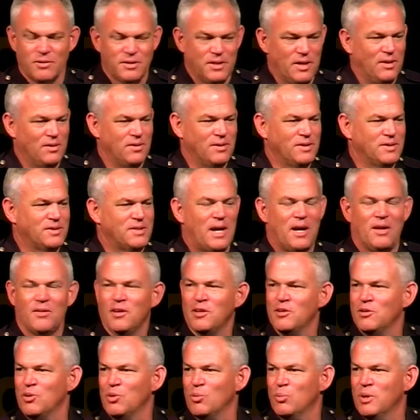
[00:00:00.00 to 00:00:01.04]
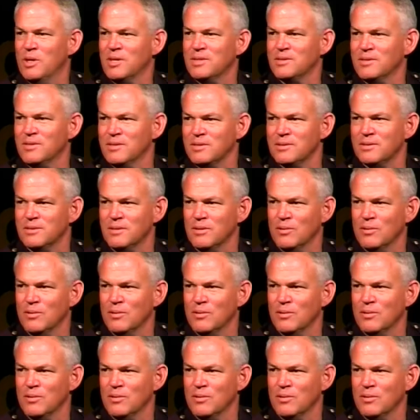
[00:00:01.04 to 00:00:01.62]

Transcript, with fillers: telling us how they do business,